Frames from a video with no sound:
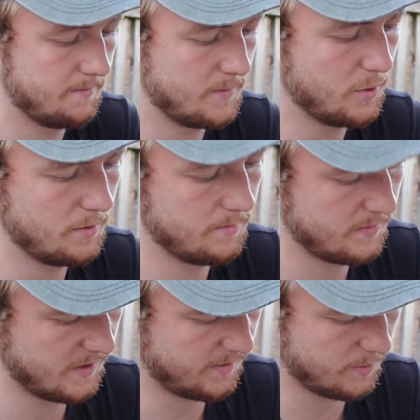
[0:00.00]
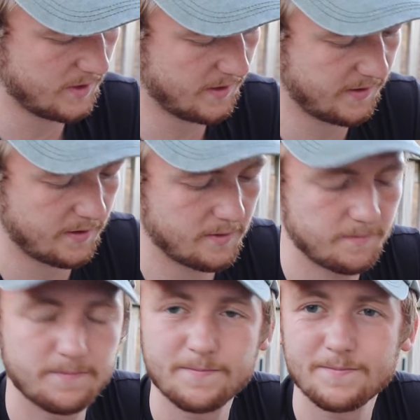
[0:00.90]
Oh, this one is
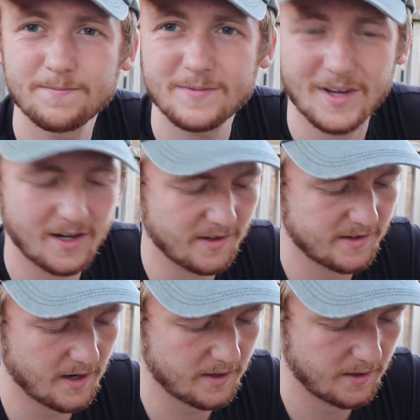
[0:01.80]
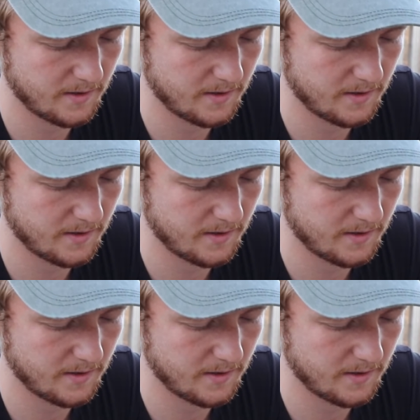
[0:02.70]
kind of stuck.